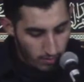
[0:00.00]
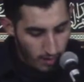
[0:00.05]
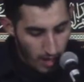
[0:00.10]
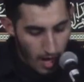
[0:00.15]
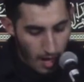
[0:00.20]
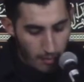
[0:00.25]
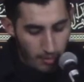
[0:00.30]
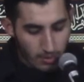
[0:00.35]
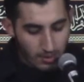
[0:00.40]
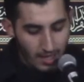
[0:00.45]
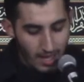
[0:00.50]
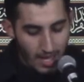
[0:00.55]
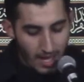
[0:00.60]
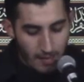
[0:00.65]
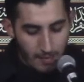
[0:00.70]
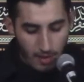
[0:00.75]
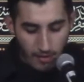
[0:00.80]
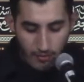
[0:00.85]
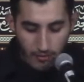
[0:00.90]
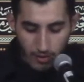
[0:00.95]
Abu Talib,
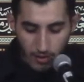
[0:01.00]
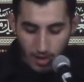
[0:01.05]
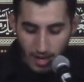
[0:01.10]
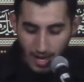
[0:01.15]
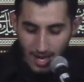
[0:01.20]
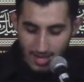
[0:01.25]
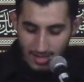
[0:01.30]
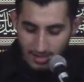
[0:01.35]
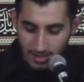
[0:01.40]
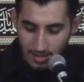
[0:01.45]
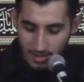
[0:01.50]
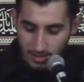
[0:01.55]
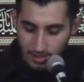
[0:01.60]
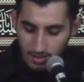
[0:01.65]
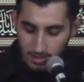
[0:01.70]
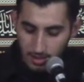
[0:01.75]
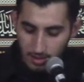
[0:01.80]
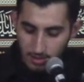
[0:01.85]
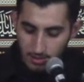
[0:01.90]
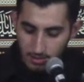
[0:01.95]
every night at
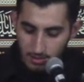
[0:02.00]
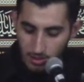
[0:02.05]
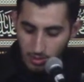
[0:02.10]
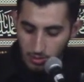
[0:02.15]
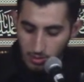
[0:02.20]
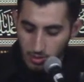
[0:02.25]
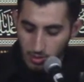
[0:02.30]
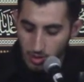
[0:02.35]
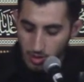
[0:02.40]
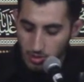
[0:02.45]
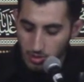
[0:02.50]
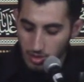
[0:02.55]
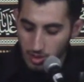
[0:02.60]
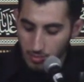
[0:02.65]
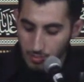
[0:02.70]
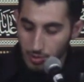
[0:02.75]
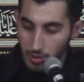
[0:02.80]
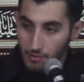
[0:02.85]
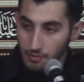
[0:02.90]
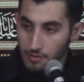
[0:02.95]
sunset, he would go to the
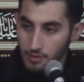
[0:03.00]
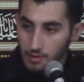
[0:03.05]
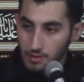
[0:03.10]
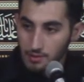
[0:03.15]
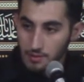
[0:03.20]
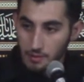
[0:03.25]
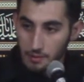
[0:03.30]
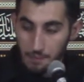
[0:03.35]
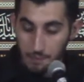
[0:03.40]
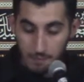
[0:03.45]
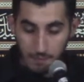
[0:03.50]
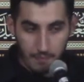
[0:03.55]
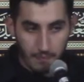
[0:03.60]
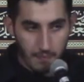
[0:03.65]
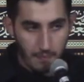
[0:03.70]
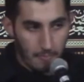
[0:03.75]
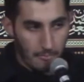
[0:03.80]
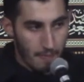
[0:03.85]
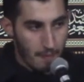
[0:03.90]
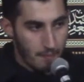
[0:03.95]
Prophet
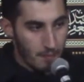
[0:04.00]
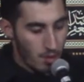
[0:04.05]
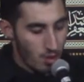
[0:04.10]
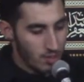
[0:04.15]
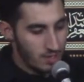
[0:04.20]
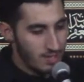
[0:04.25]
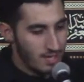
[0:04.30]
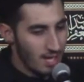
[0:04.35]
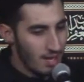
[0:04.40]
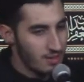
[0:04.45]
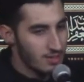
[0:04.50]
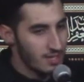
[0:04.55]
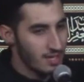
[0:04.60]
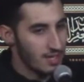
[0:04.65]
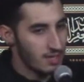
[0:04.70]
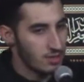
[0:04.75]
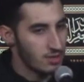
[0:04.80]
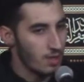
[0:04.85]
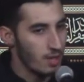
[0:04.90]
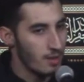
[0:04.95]
because now it's at
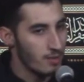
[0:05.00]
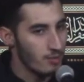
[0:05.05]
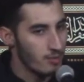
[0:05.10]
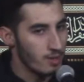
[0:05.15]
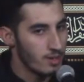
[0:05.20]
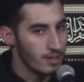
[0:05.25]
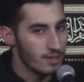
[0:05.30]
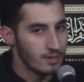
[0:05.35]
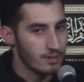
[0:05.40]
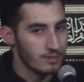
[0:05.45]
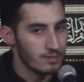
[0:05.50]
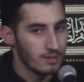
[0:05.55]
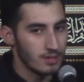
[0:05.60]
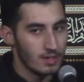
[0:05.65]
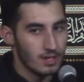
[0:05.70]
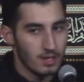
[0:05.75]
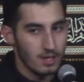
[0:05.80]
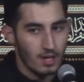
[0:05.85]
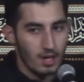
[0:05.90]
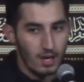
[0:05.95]
a time where,
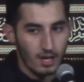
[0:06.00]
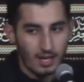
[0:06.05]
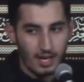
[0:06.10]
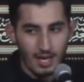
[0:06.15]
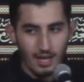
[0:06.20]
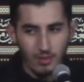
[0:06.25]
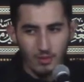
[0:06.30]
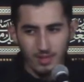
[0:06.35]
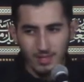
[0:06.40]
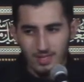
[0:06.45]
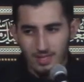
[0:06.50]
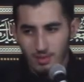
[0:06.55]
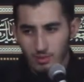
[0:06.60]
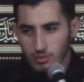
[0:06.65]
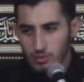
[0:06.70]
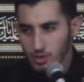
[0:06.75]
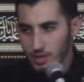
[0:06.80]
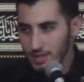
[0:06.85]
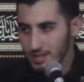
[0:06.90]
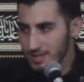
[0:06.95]
okay, we're still
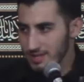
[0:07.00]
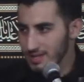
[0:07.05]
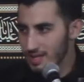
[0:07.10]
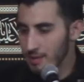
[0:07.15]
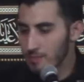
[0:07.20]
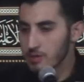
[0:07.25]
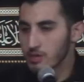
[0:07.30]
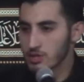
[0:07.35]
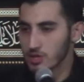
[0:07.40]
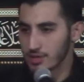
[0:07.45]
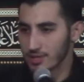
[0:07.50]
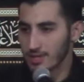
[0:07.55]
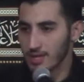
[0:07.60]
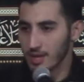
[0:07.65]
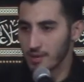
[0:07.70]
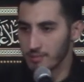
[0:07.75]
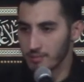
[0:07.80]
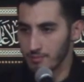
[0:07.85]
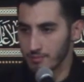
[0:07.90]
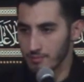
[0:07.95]
trying to establish
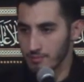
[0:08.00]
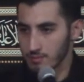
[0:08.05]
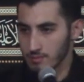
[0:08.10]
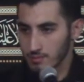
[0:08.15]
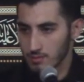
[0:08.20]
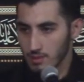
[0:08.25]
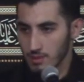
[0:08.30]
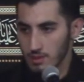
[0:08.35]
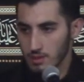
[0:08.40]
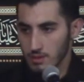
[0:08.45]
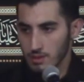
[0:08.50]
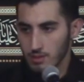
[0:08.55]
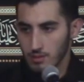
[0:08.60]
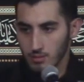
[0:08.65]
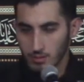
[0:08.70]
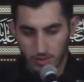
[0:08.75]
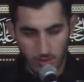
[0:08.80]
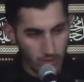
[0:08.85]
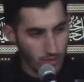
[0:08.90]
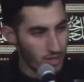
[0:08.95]
Islam.
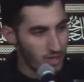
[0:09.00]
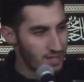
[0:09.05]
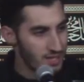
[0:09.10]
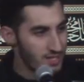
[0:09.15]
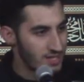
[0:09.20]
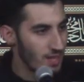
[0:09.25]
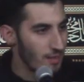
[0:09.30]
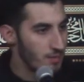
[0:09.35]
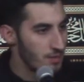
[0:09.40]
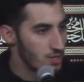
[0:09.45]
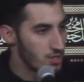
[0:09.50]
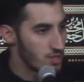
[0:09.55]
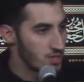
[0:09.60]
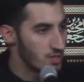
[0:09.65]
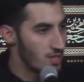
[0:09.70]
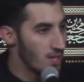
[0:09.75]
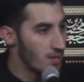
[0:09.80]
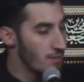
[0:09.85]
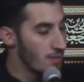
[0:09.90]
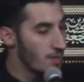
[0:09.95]
We're still trying to establish
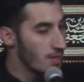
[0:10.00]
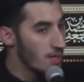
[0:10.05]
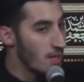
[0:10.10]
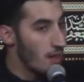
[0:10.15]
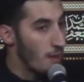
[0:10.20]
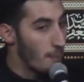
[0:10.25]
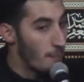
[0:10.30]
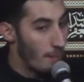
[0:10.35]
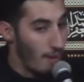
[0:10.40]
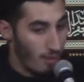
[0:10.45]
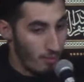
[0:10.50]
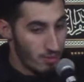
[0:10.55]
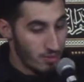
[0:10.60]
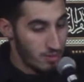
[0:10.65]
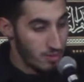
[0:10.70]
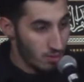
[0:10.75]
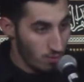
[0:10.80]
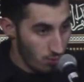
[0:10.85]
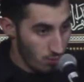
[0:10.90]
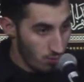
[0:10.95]
Islam, but we're
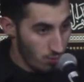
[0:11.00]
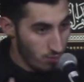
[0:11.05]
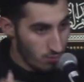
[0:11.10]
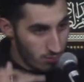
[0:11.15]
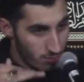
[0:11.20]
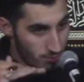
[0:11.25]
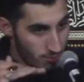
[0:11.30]
still,